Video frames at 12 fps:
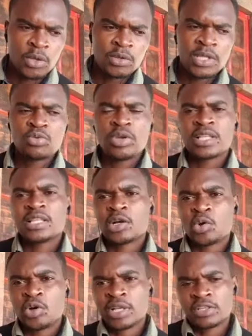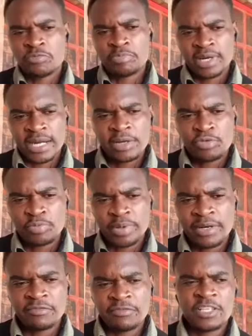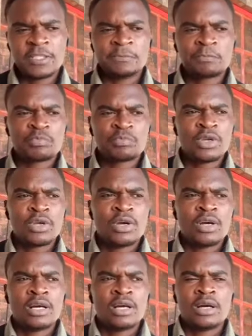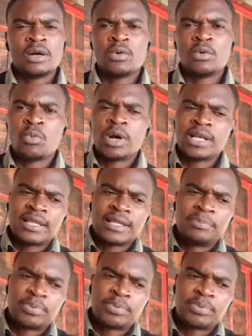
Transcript: let's look at it in the context of right to privacy. What are the